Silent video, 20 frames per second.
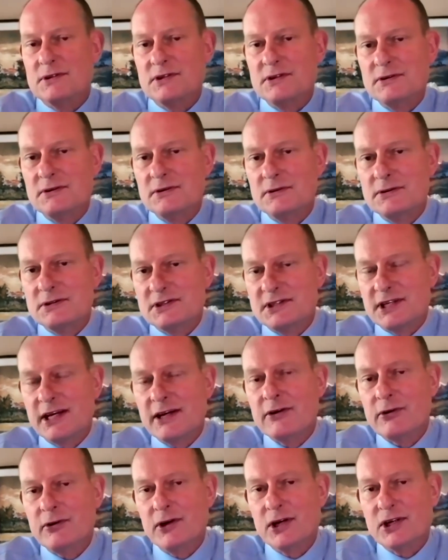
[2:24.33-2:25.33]
to
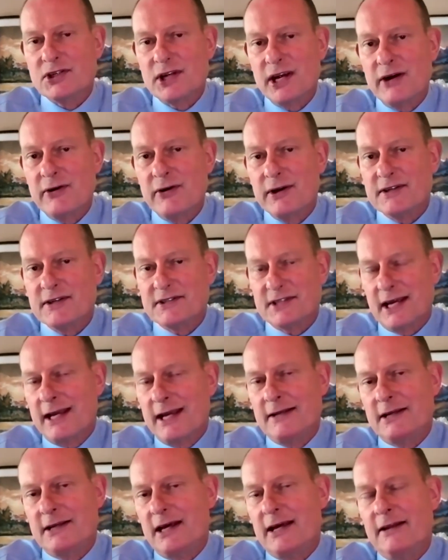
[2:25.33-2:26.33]
zinc-rich areas, and,